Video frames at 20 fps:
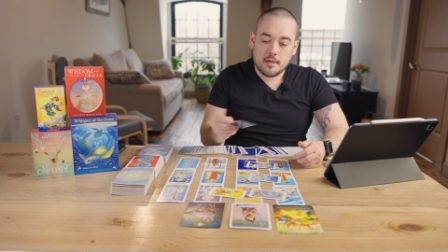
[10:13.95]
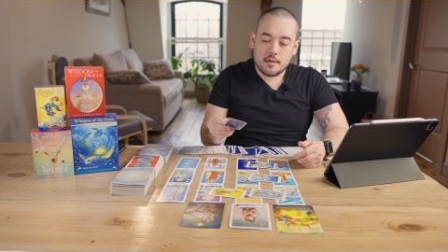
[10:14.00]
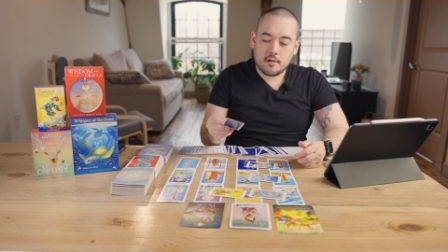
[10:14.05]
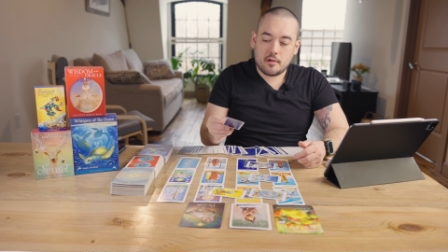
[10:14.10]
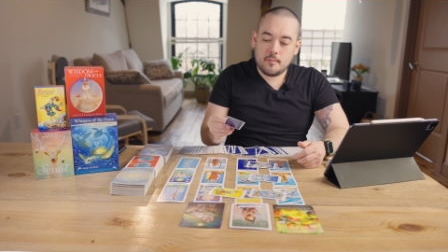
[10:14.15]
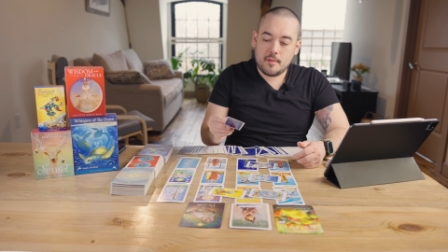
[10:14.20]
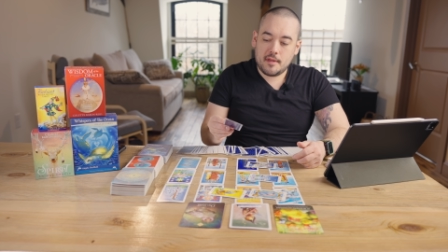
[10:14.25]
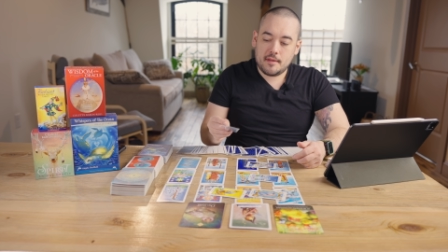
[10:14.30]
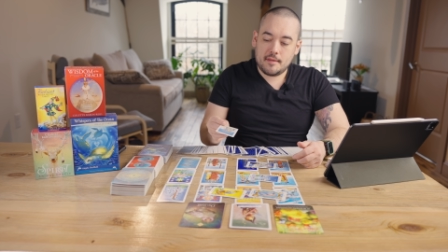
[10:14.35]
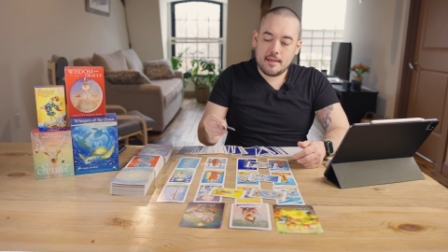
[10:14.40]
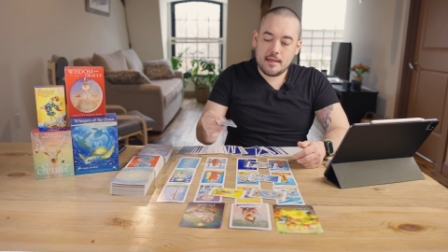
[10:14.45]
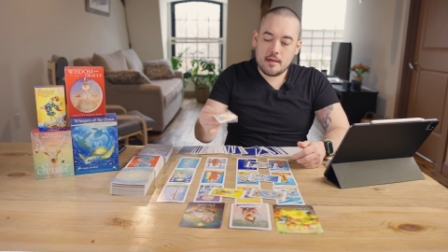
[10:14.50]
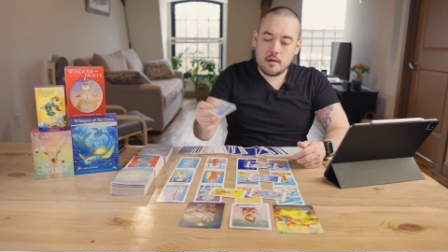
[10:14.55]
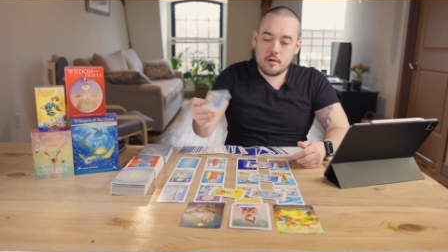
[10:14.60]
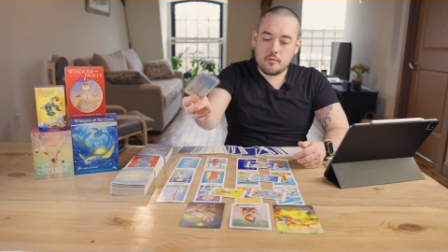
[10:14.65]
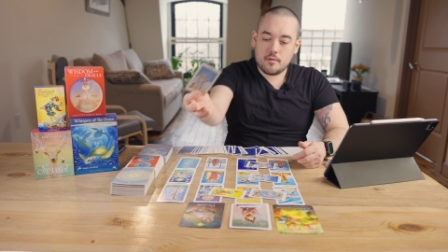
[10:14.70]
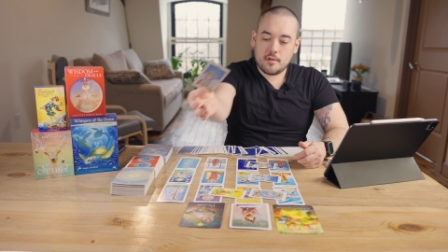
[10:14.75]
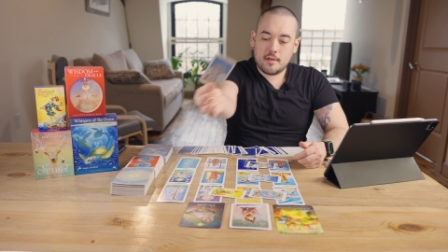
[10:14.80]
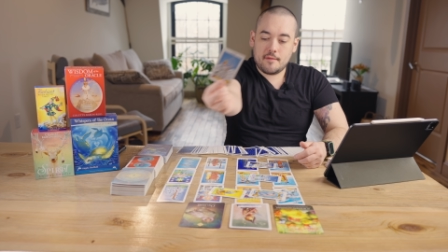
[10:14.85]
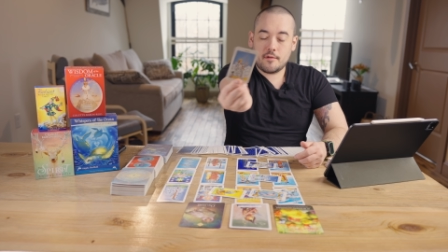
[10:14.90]
Could be a
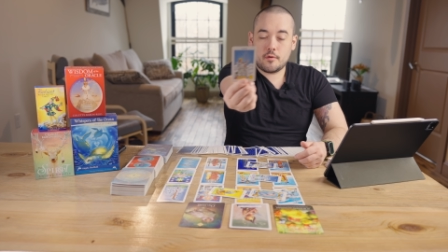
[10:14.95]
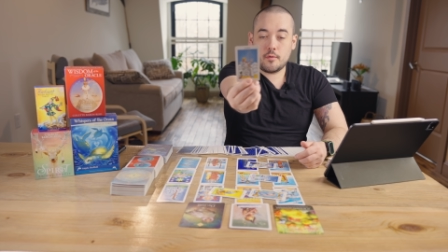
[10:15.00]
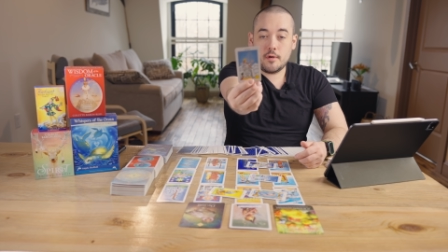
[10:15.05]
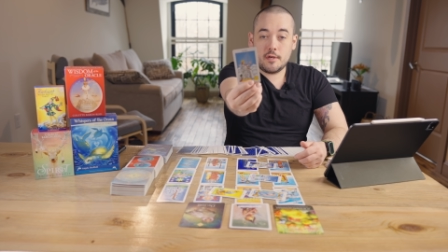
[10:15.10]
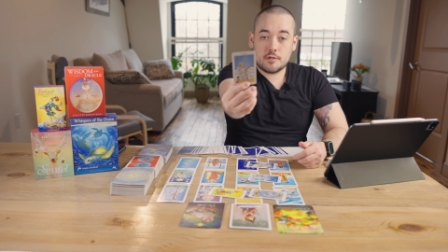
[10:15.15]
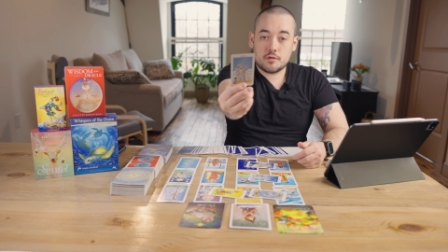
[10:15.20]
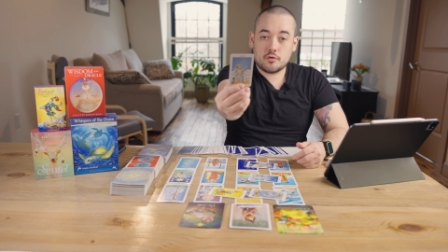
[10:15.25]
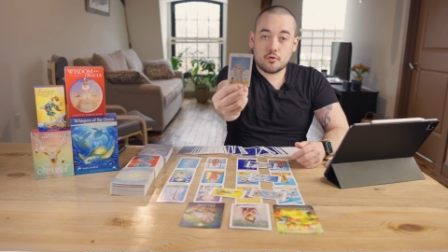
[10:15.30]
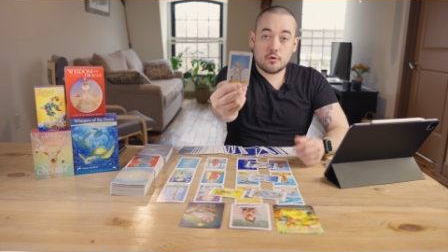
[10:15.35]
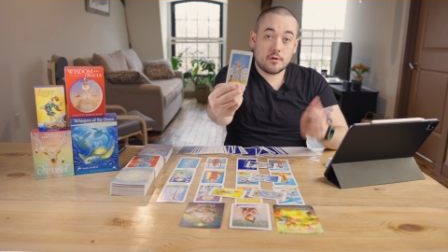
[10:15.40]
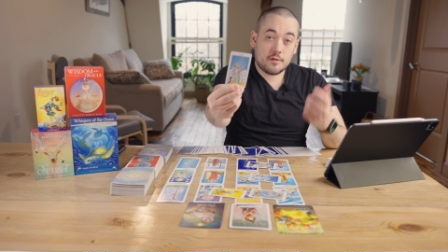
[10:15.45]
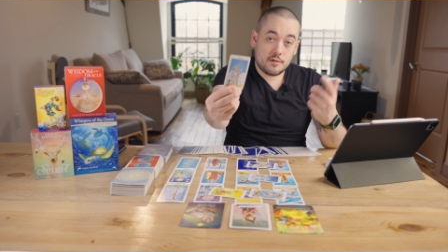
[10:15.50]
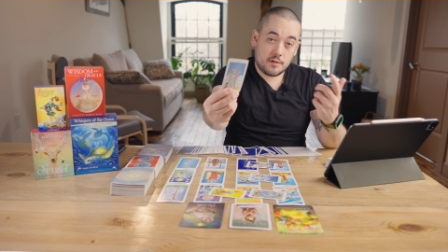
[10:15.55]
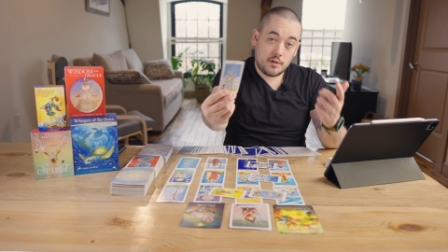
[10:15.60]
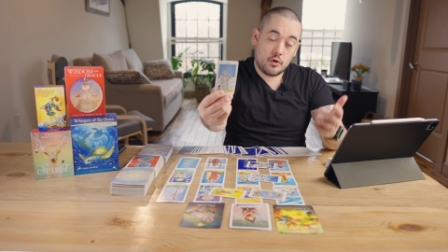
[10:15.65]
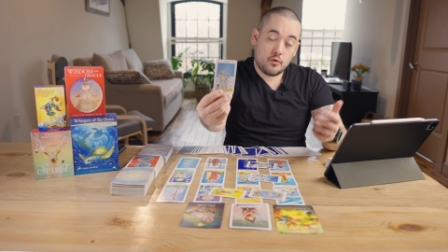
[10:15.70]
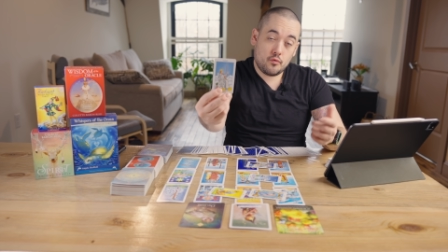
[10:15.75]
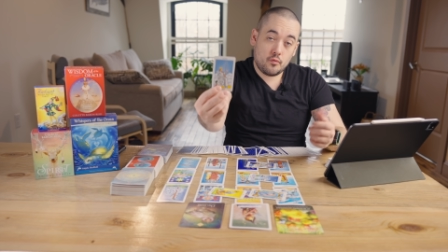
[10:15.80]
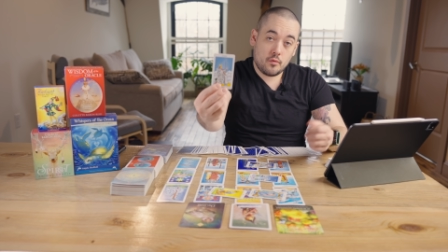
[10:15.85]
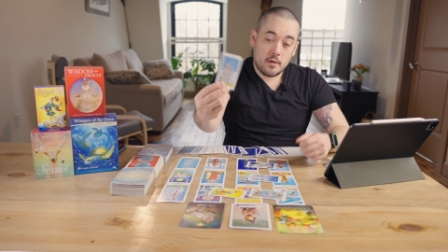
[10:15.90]
Leo. You have the Queen of Swords,
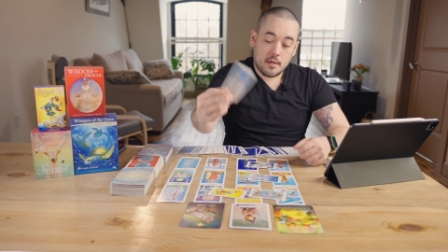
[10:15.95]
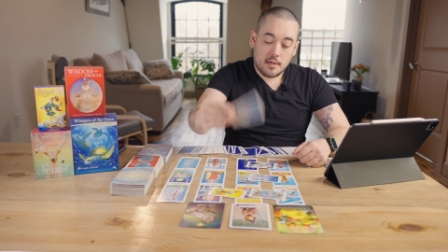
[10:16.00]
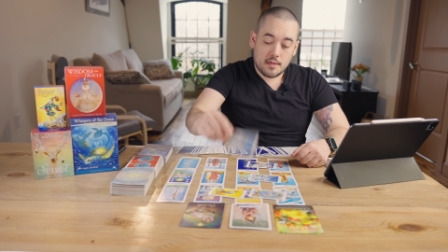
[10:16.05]
you.